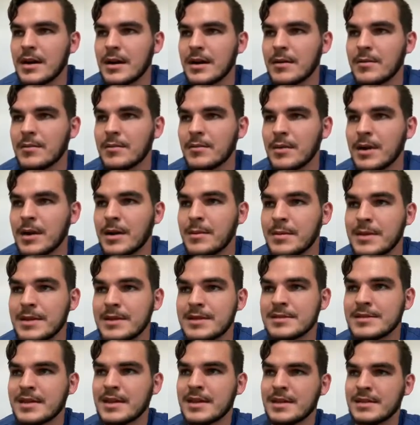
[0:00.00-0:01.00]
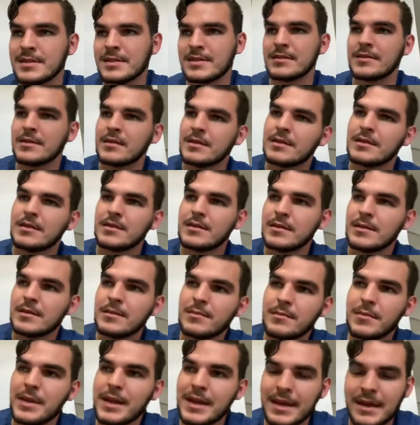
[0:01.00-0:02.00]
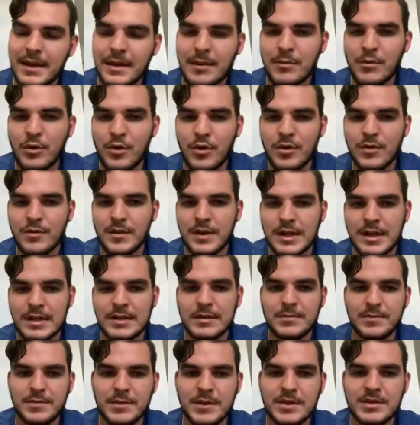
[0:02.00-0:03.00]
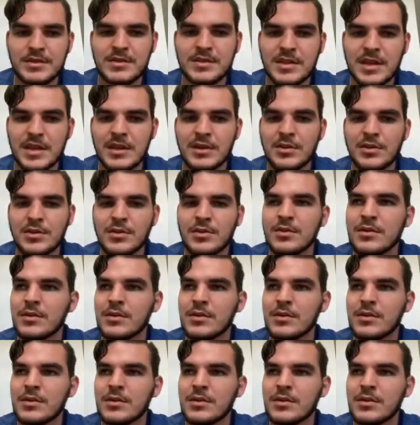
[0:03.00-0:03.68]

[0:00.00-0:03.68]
what I mean to say is making it more of like a skilled